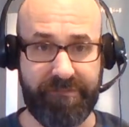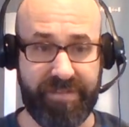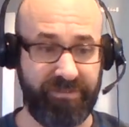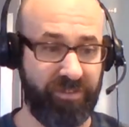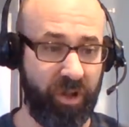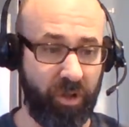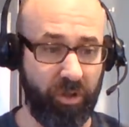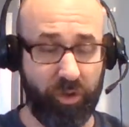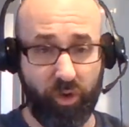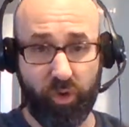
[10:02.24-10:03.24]
and follow
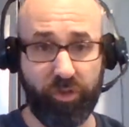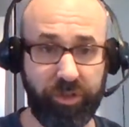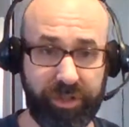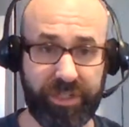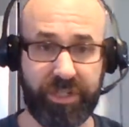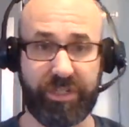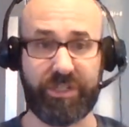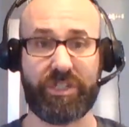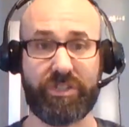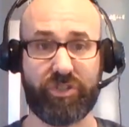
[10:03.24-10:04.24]
the earthly
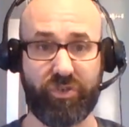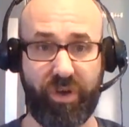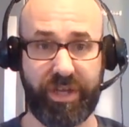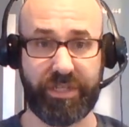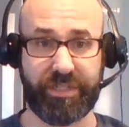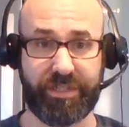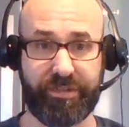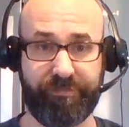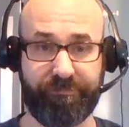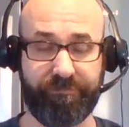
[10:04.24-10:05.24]
Jesus Christ,
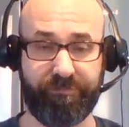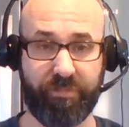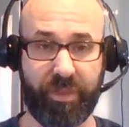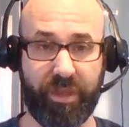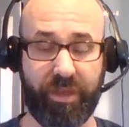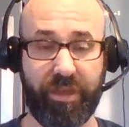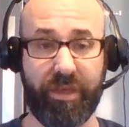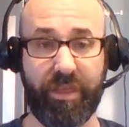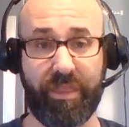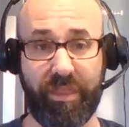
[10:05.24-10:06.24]

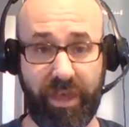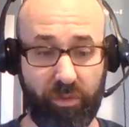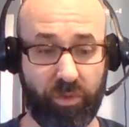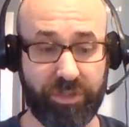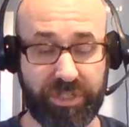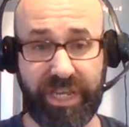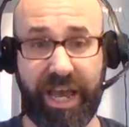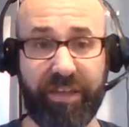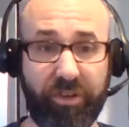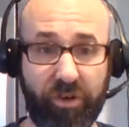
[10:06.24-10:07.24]
they will stay
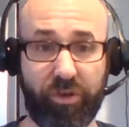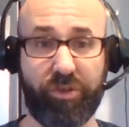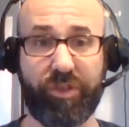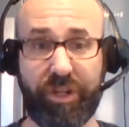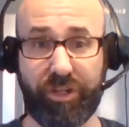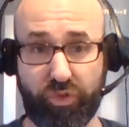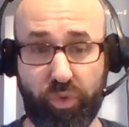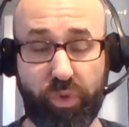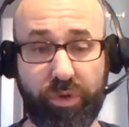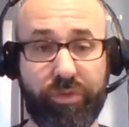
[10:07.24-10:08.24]
on the earth and
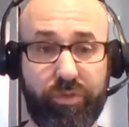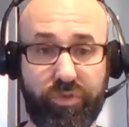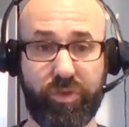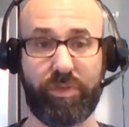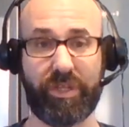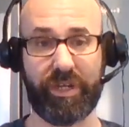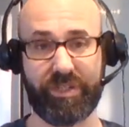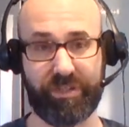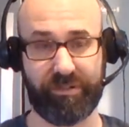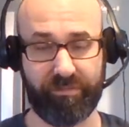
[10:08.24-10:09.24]
endure through tribulation.